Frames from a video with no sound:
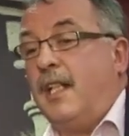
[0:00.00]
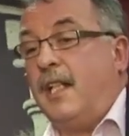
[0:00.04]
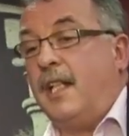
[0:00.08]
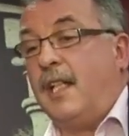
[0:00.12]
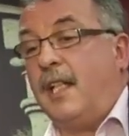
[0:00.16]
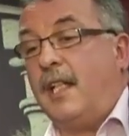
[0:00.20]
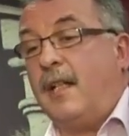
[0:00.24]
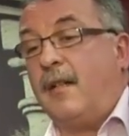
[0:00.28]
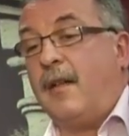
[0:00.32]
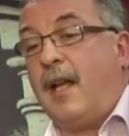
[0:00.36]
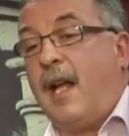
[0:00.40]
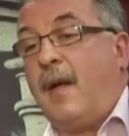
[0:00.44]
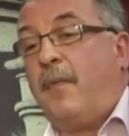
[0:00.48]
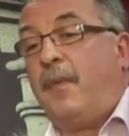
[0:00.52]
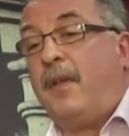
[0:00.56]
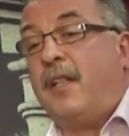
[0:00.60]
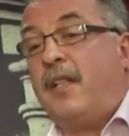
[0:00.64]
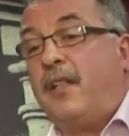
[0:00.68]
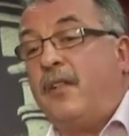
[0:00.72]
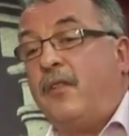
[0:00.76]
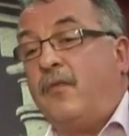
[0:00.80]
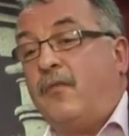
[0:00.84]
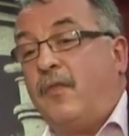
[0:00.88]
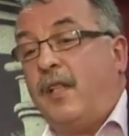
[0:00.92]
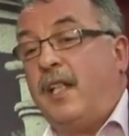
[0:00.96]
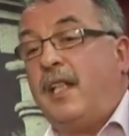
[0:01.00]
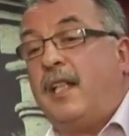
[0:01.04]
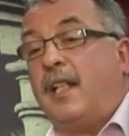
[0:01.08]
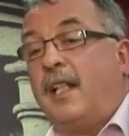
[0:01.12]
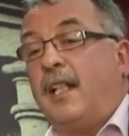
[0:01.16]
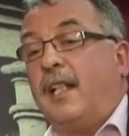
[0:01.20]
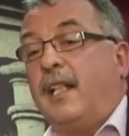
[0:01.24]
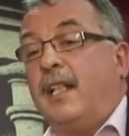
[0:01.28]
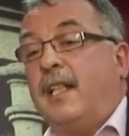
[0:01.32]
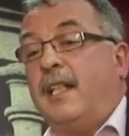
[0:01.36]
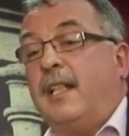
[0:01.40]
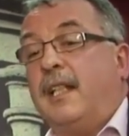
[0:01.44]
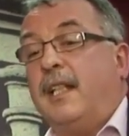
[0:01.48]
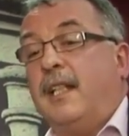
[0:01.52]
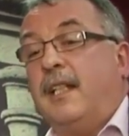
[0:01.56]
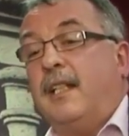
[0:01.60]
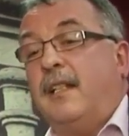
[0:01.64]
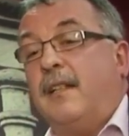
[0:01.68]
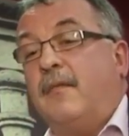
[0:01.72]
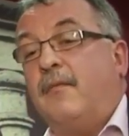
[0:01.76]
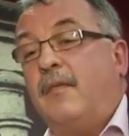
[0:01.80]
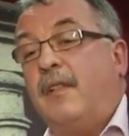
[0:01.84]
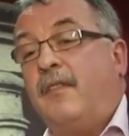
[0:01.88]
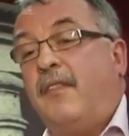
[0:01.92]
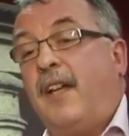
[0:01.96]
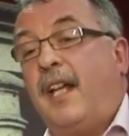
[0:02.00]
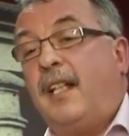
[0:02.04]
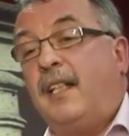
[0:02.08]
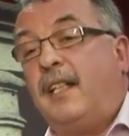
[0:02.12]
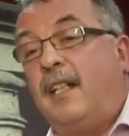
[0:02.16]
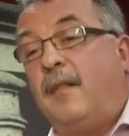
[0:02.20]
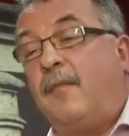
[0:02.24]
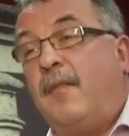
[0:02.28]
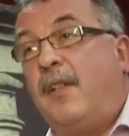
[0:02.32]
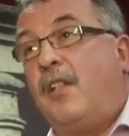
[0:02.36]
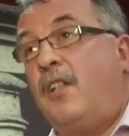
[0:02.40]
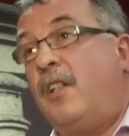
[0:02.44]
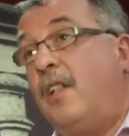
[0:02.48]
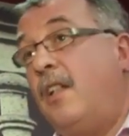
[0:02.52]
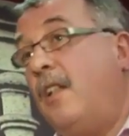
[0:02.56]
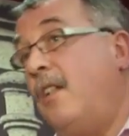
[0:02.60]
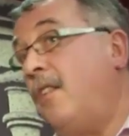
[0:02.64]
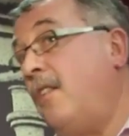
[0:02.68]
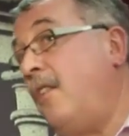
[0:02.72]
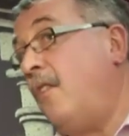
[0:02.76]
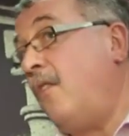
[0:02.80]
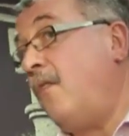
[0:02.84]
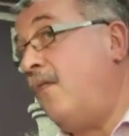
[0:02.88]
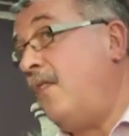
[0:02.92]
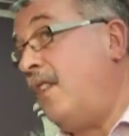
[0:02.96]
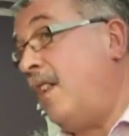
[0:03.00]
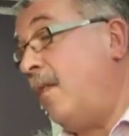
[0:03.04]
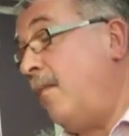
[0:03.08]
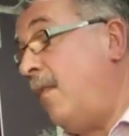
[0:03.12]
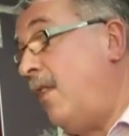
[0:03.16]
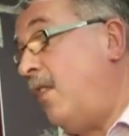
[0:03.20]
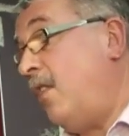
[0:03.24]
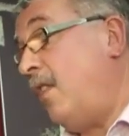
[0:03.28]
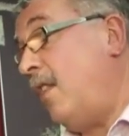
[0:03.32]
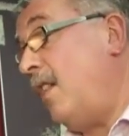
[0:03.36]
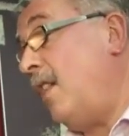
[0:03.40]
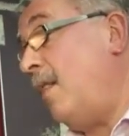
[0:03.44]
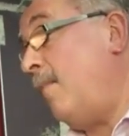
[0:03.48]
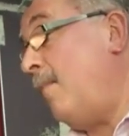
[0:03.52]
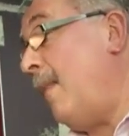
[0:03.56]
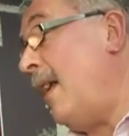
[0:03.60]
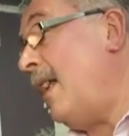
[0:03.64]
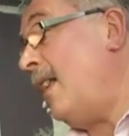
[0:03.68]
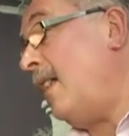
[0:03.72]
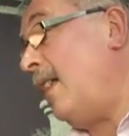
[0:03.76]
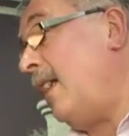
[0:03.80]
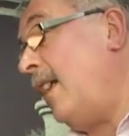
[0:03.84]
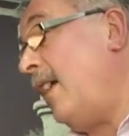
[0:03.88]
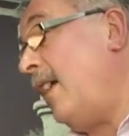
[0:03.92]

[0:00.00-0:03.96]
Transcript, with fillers: Uh, up until recently, we've had commissioners who've commissioned mental